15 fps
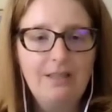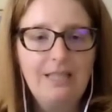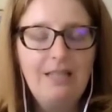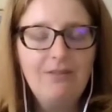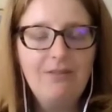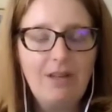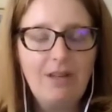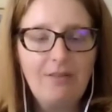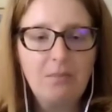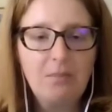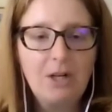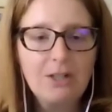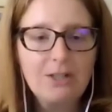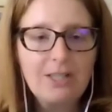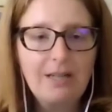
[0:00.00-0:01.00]
If you have a
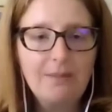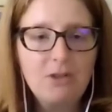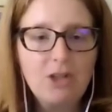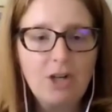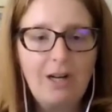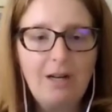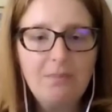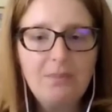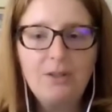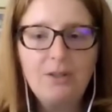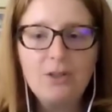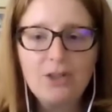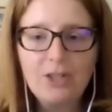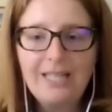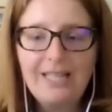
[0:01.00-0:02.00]
part time job, you
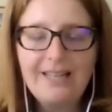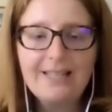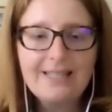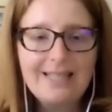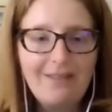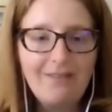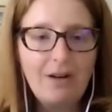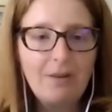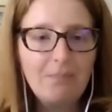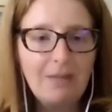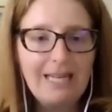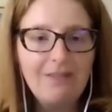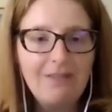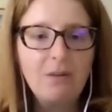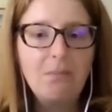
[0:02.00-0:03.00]
usually need to save up
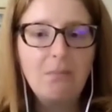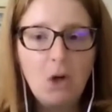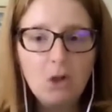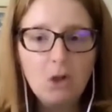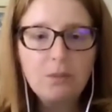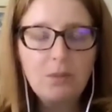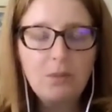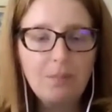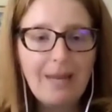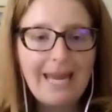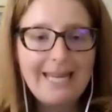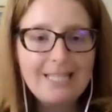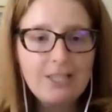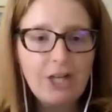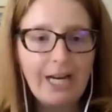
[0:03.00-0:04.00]
money from multiple
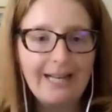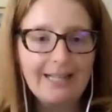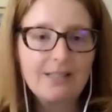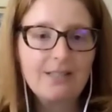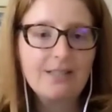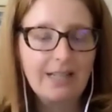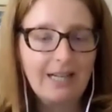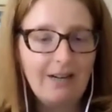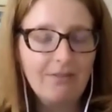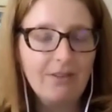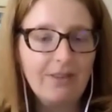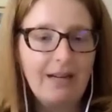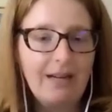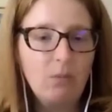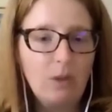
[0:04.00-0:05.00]
paychecks to
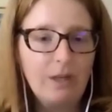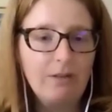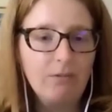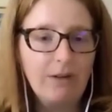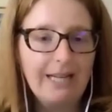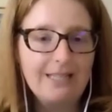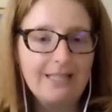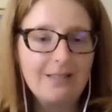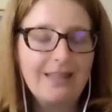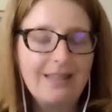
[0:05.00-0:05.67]
cover that one rent.